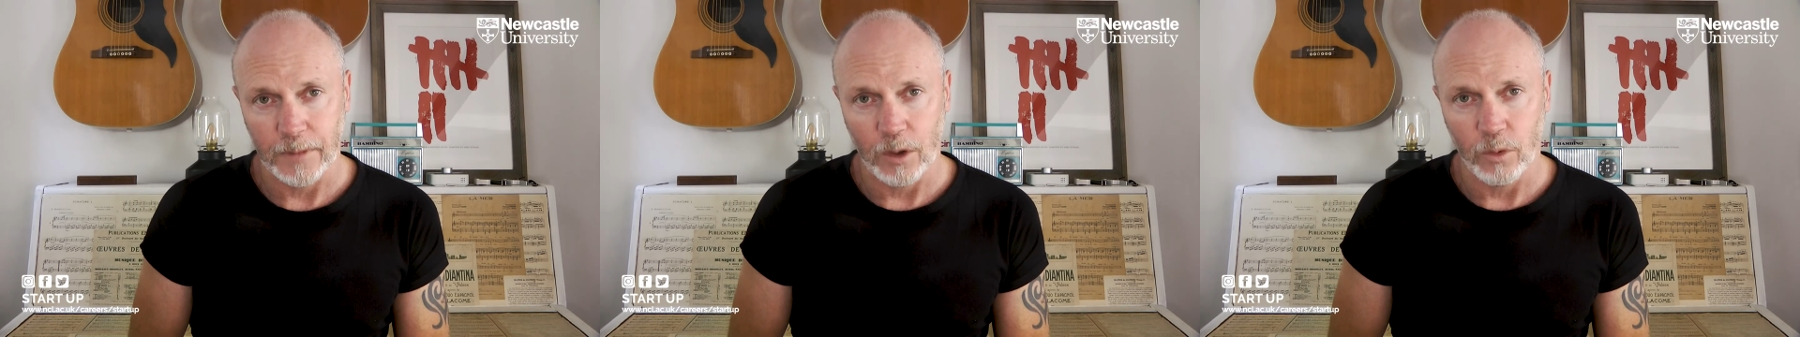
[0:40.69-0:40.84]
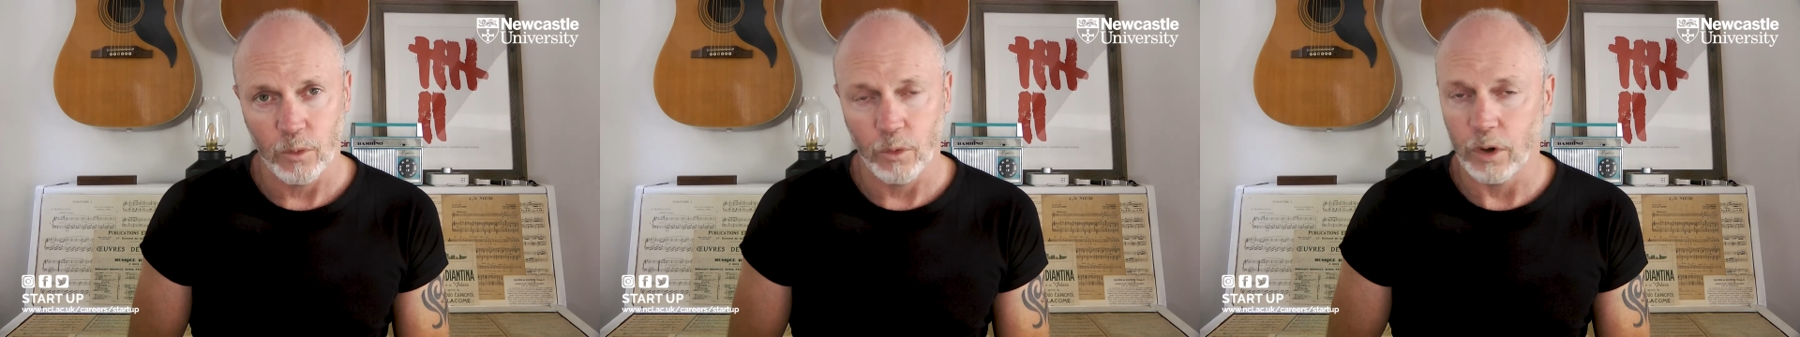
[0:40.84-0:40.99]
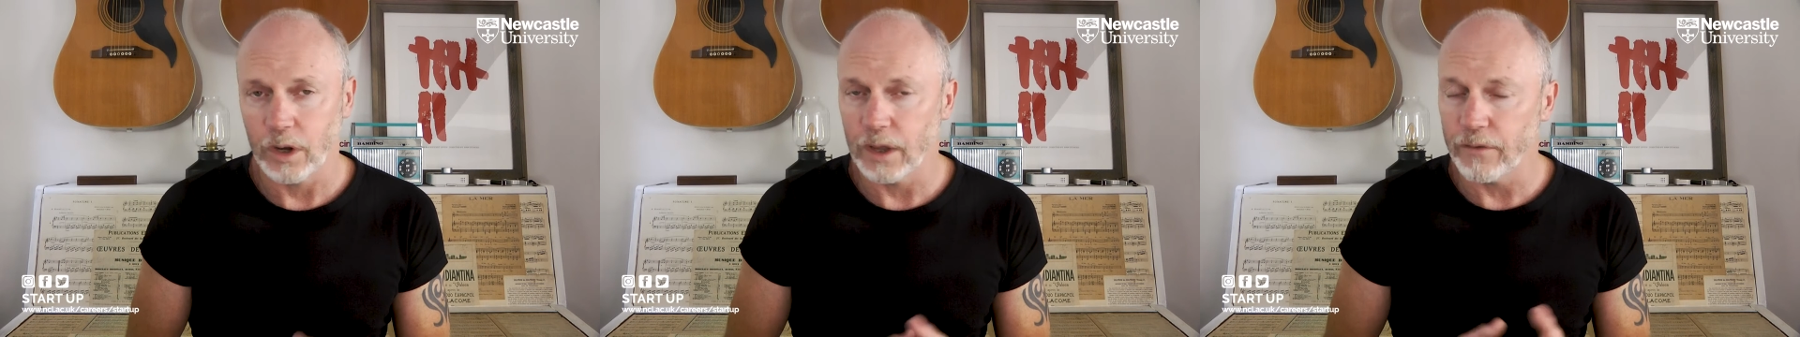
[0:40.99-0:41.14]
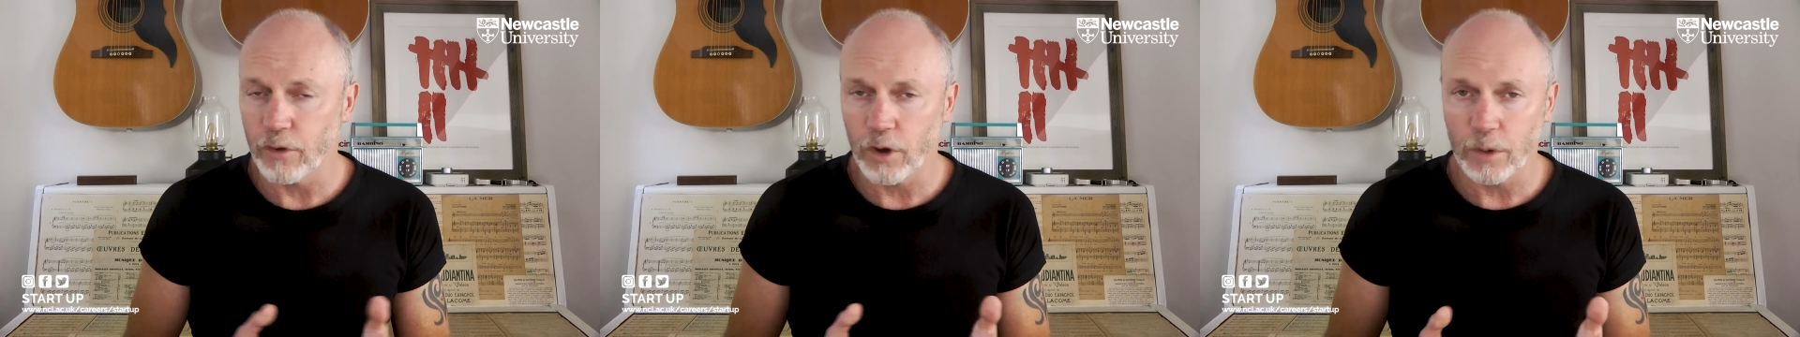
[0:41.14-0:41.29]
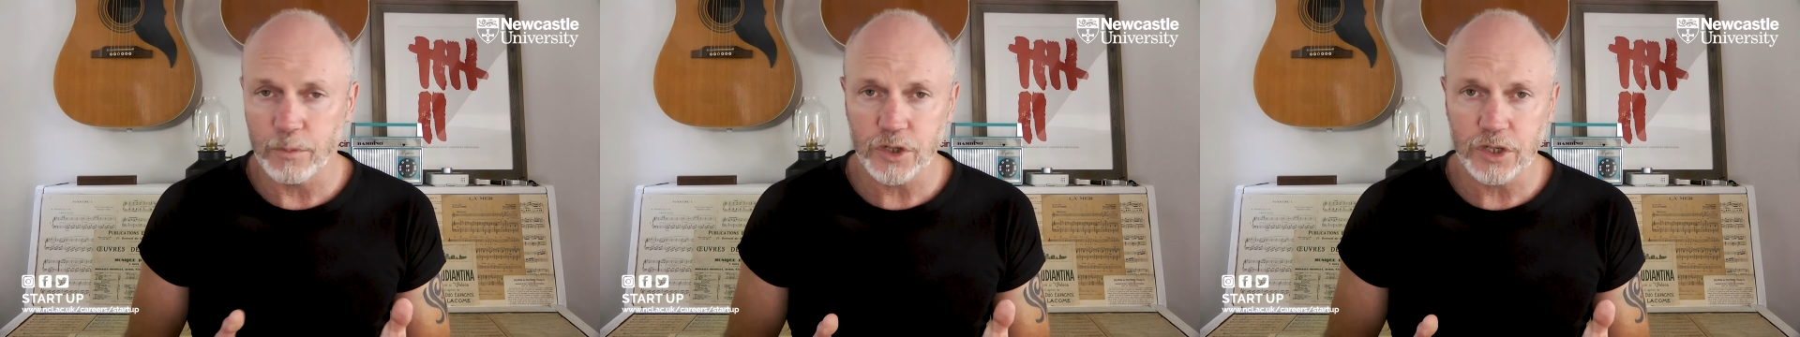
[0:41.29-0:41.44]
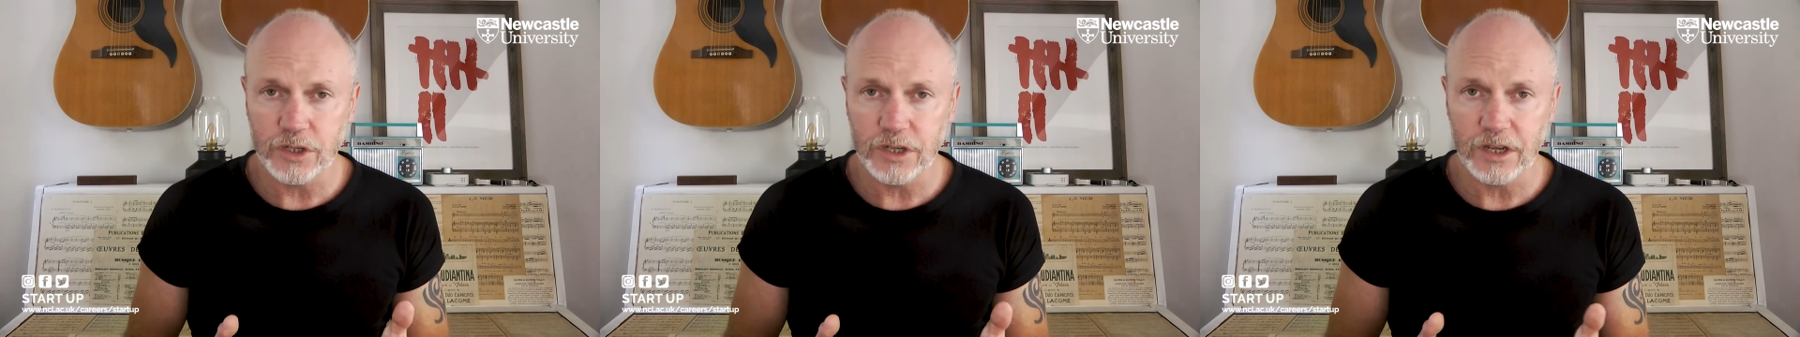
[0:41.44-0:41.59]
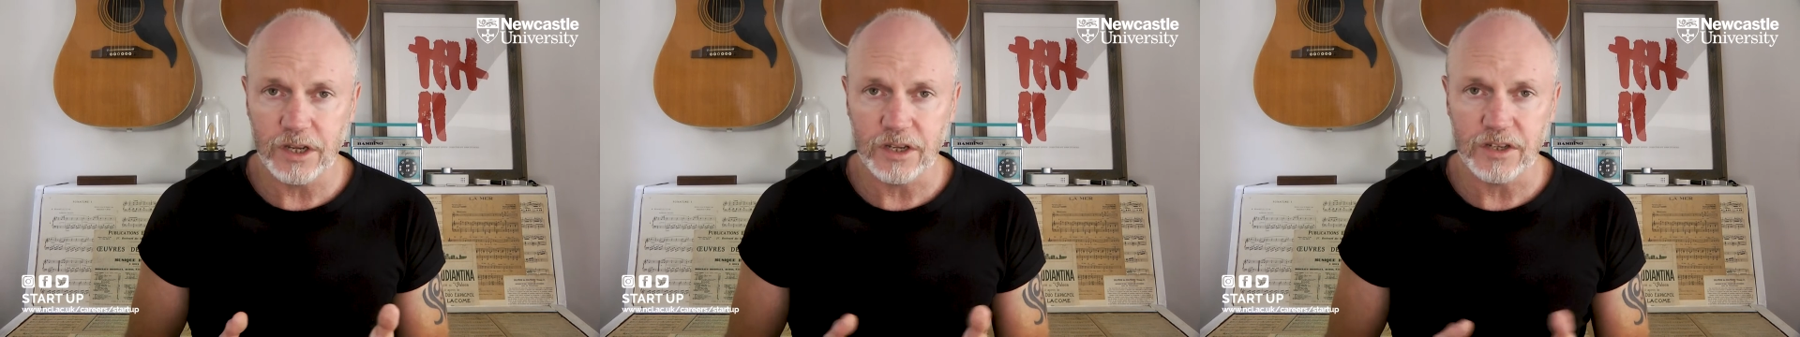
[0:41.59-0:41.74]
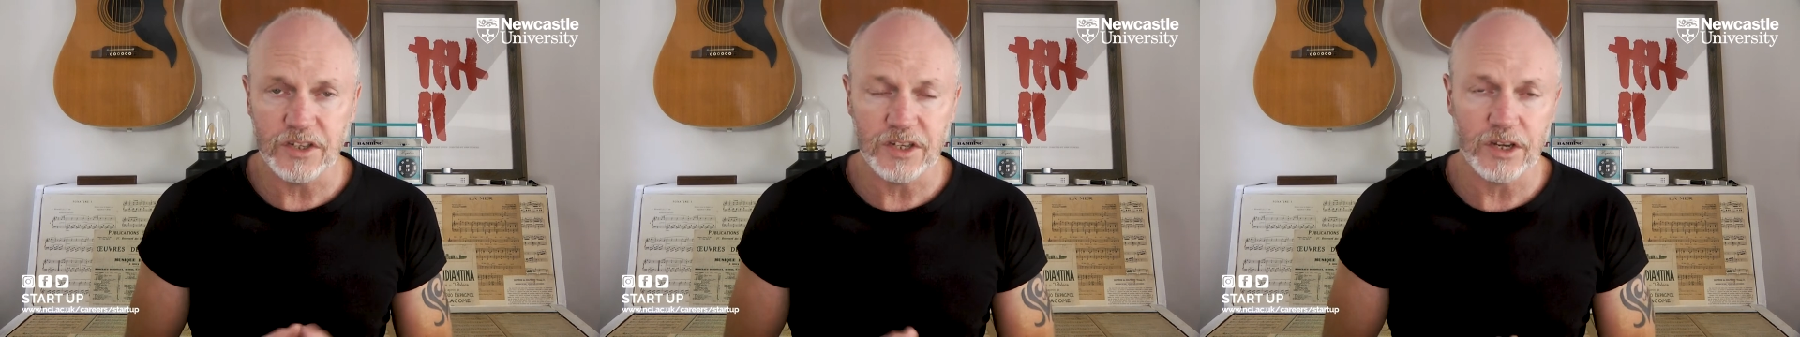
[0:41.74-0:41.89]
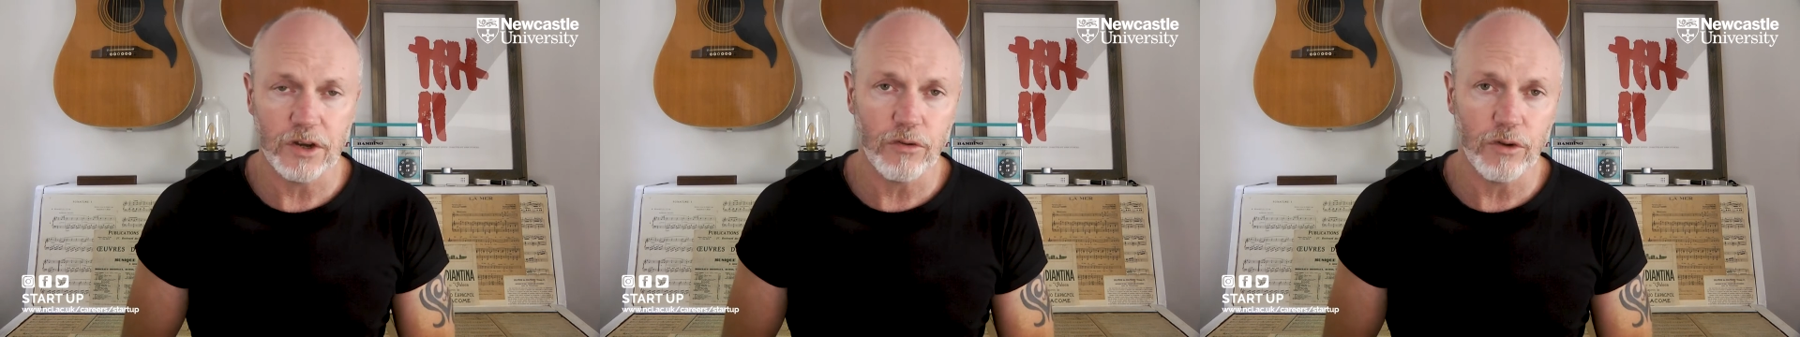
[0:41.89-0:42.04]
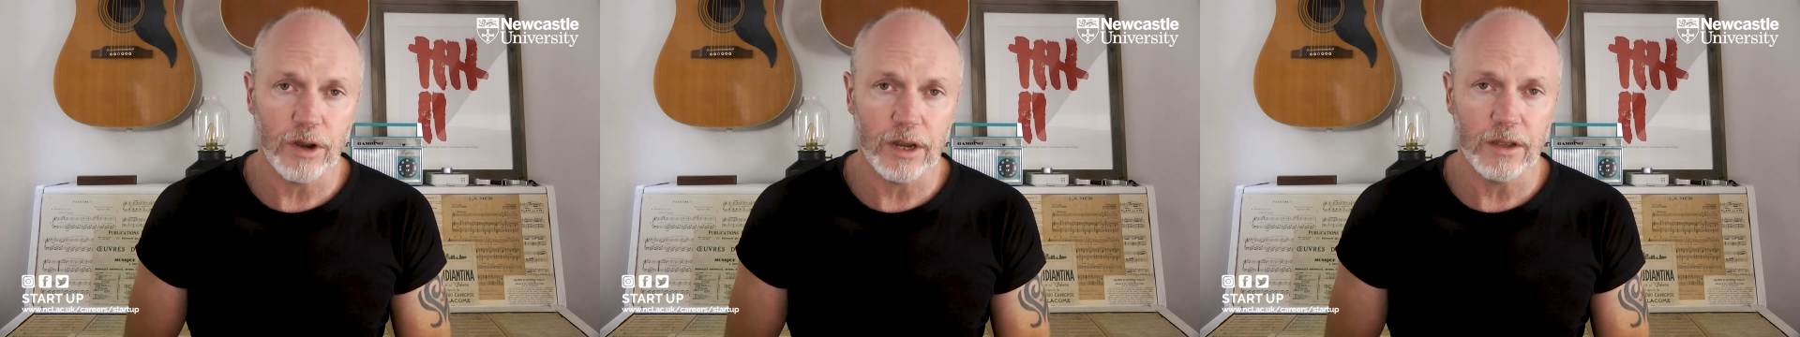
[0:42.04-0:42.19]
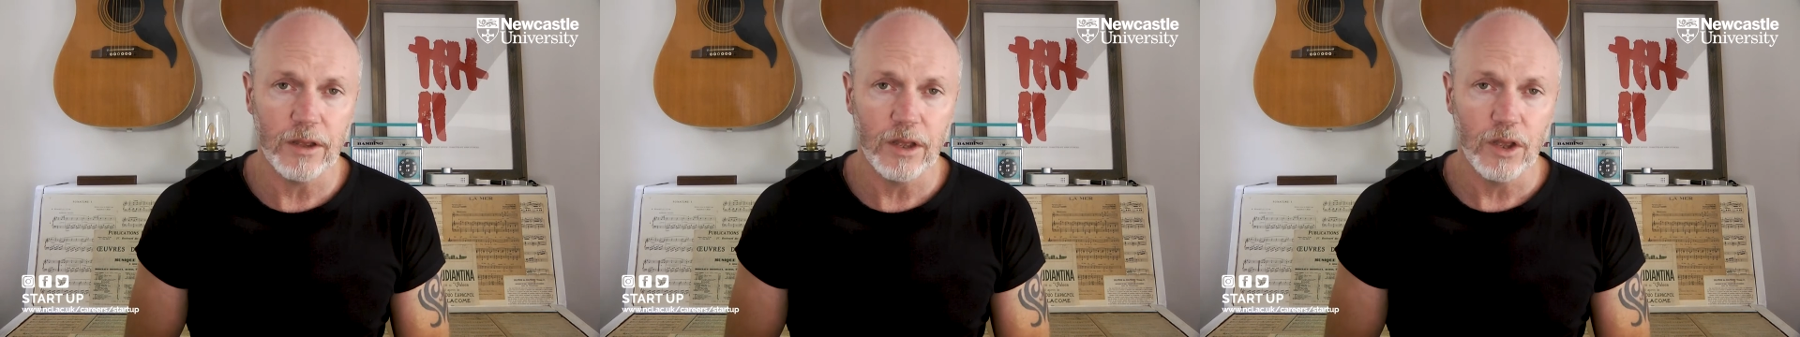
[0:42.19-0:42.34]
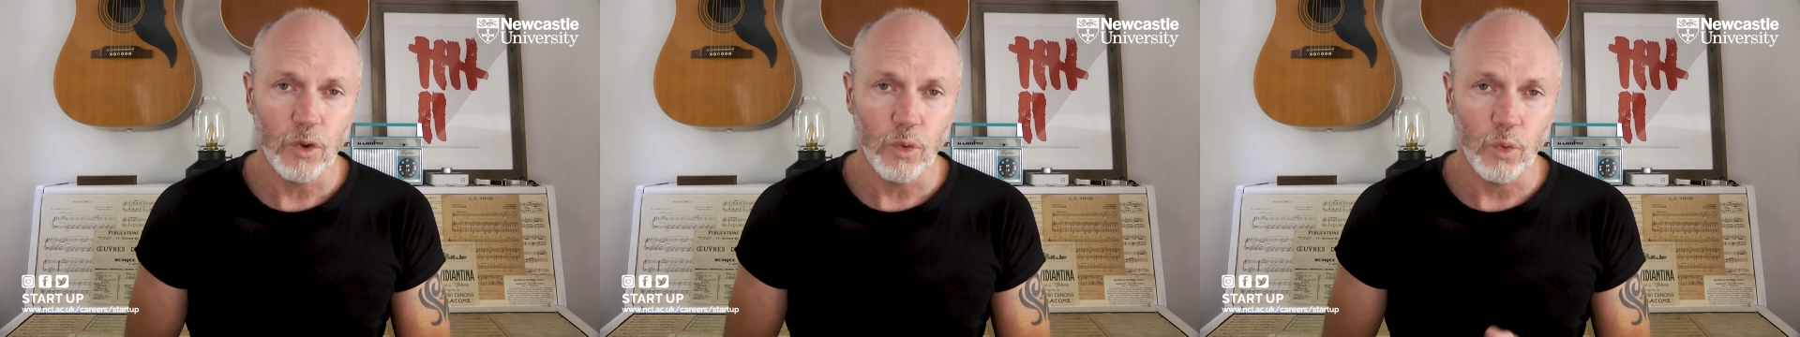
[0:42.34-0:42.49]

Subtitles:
Whatever option you're considering,